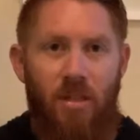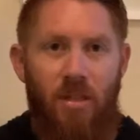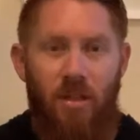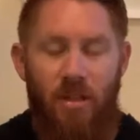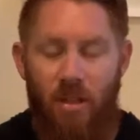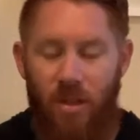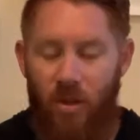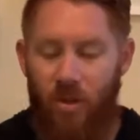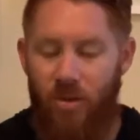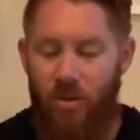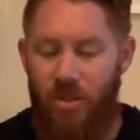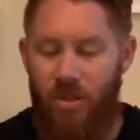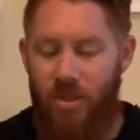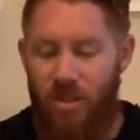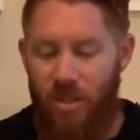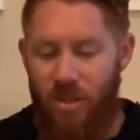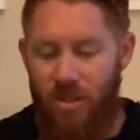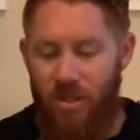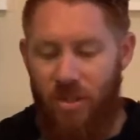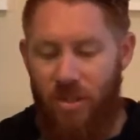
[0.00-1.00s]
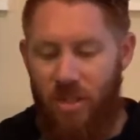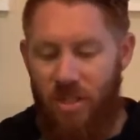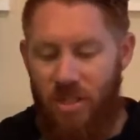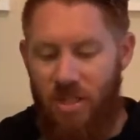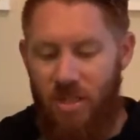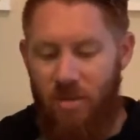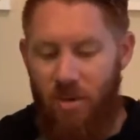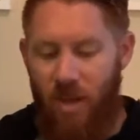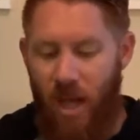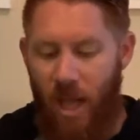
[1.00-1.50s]
the older son. So let's
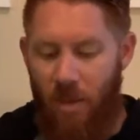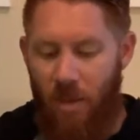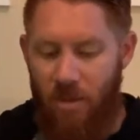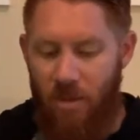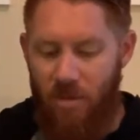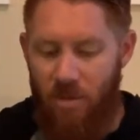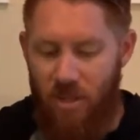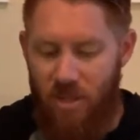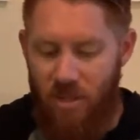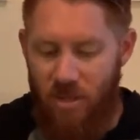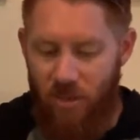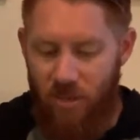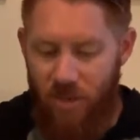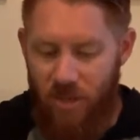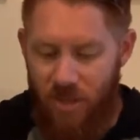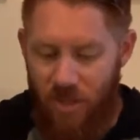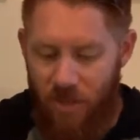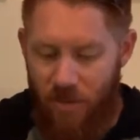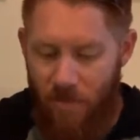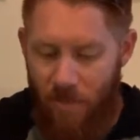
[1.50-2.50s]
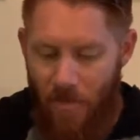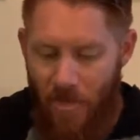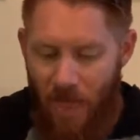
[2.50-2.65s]
see what happens with this older son.